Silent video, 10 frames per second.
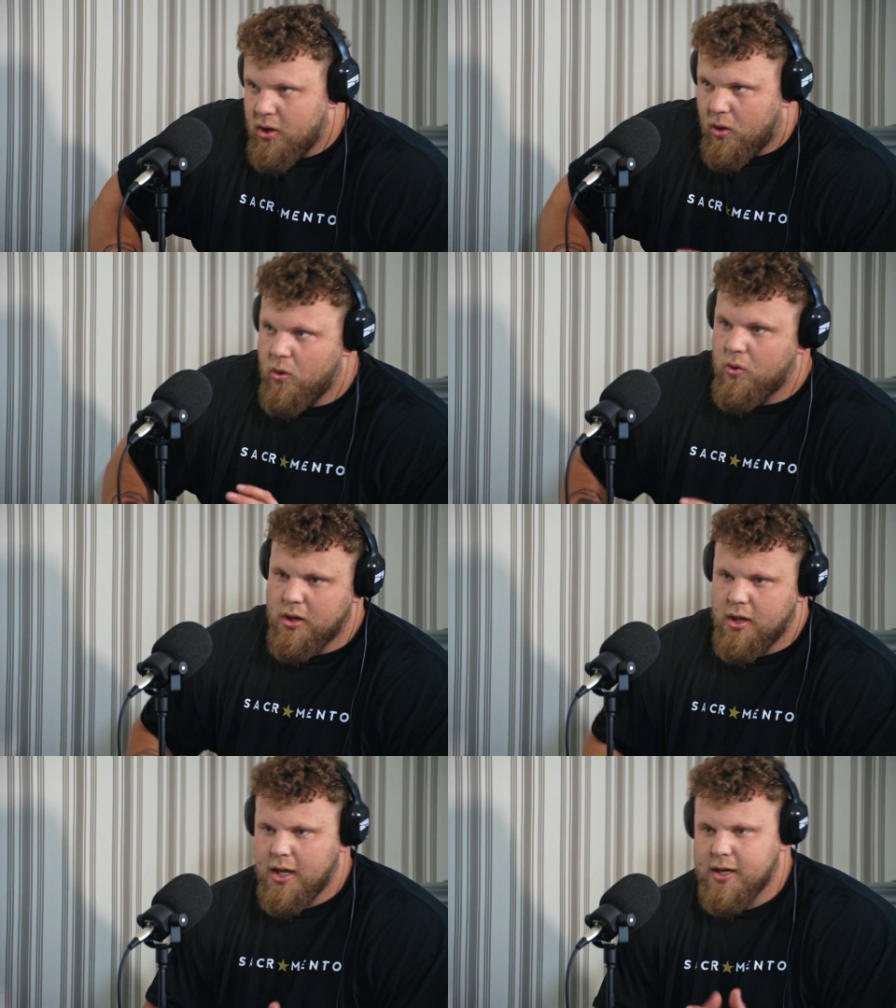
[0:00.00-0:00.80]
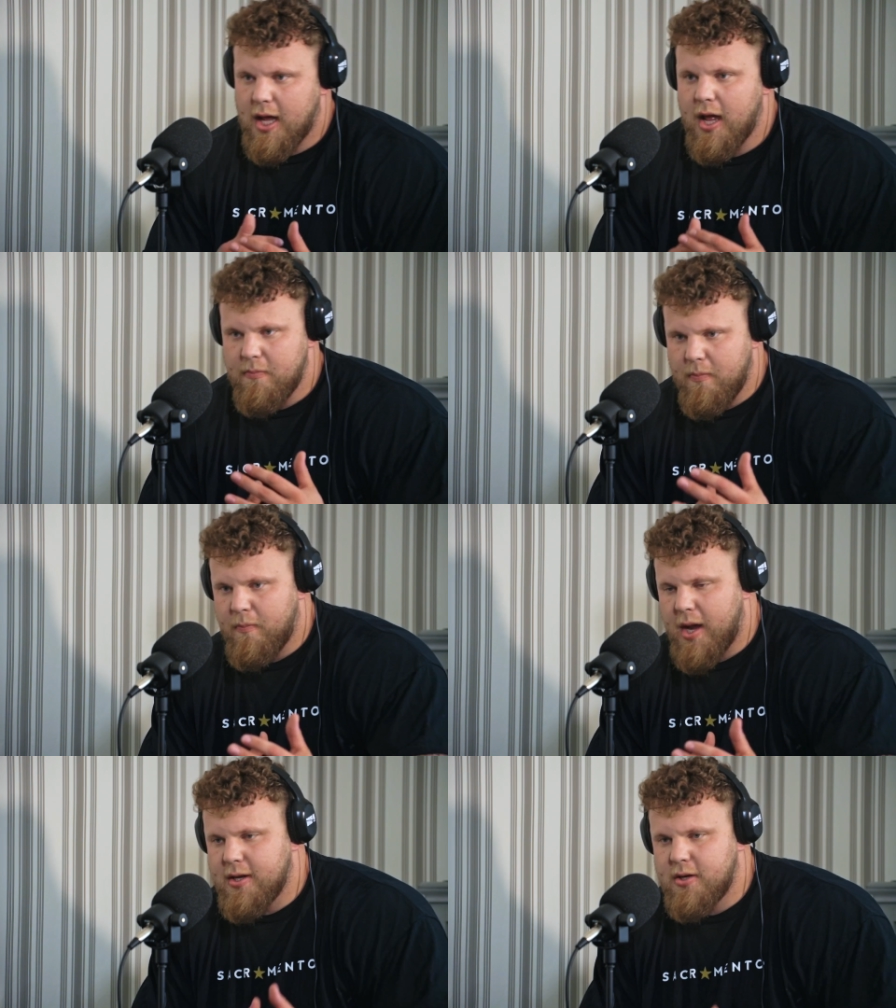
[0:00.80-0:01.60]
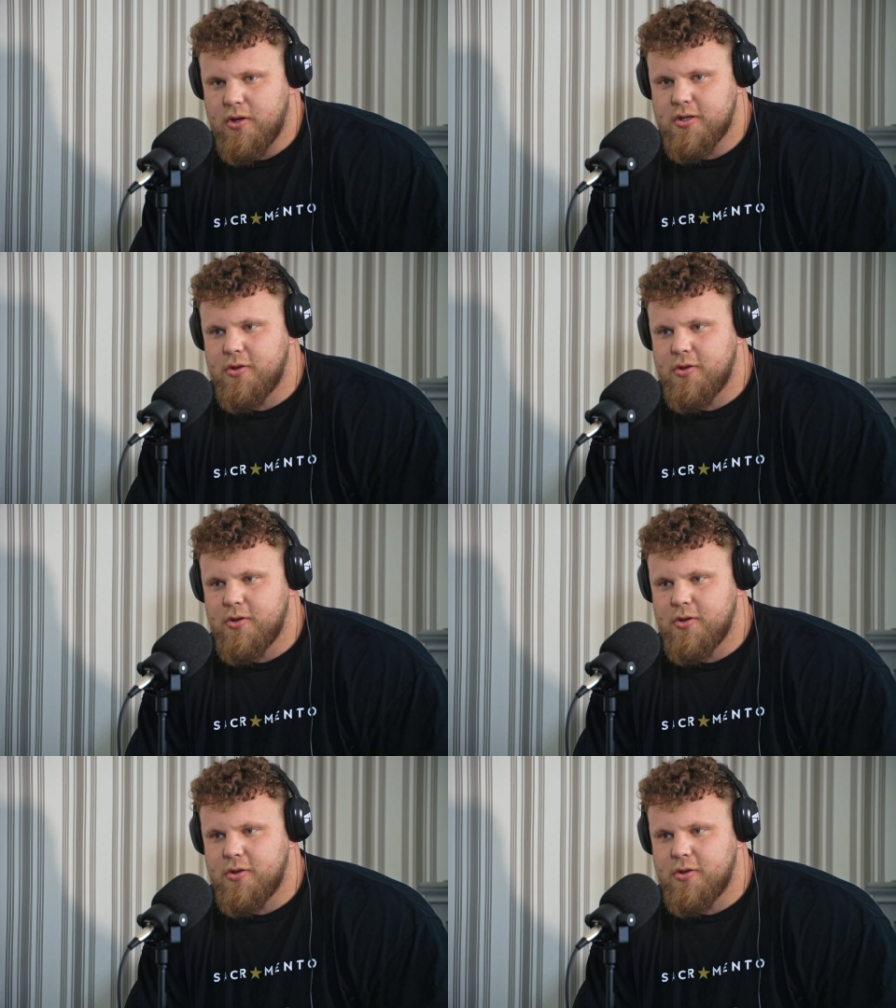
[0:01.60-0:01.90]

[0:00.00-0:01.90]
whole like mind into it.